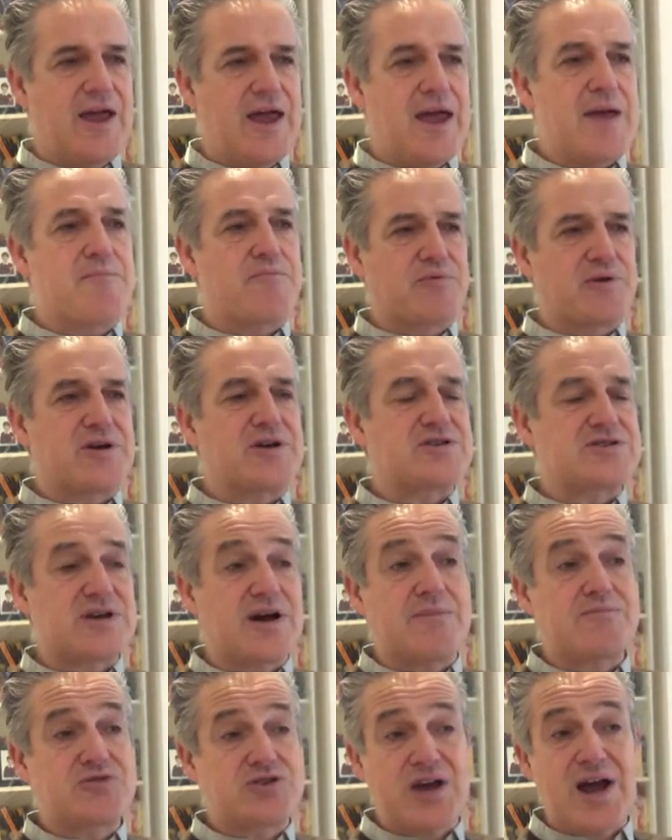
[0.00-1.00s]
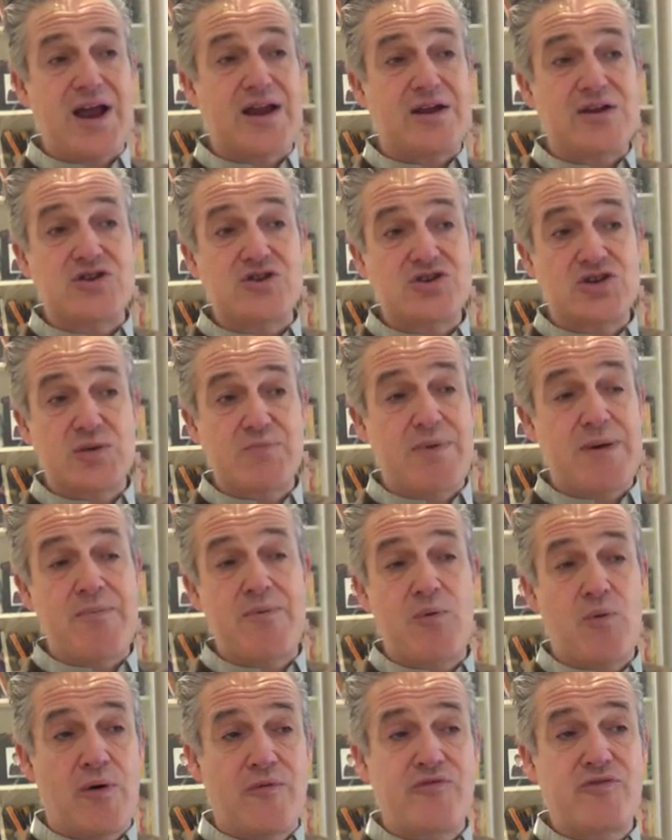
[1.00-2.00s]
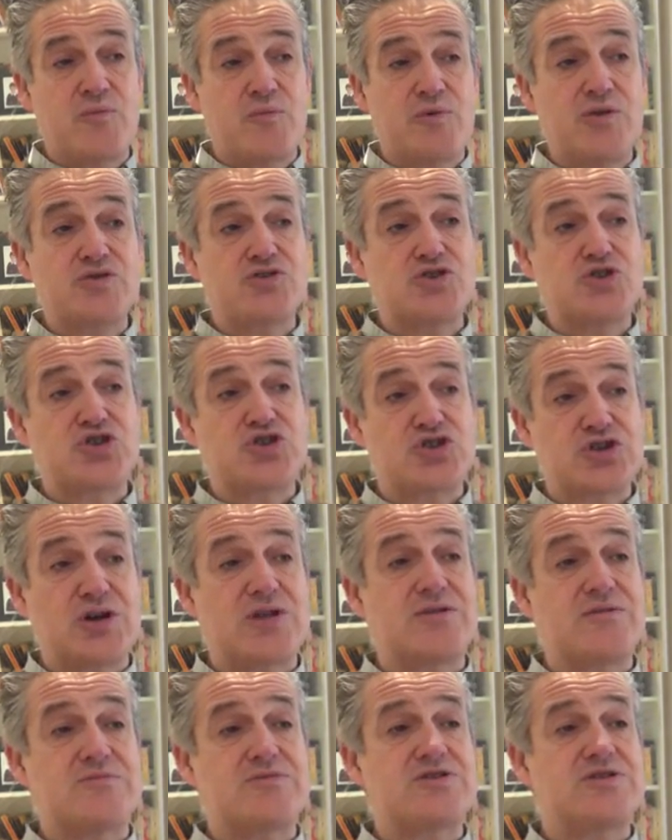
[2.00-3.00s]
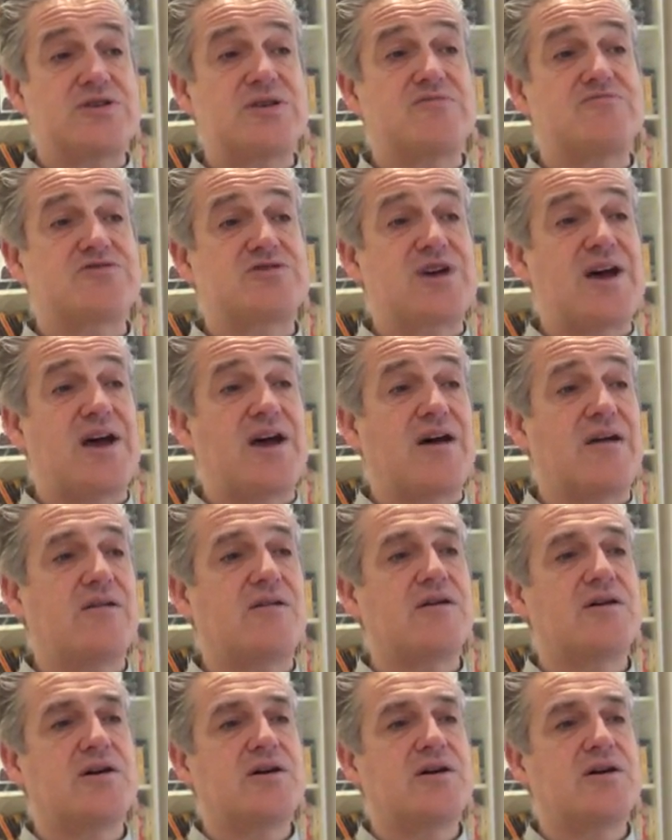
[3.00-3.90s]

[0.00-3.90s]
It brings up challenge. So people often want to shut themselves down.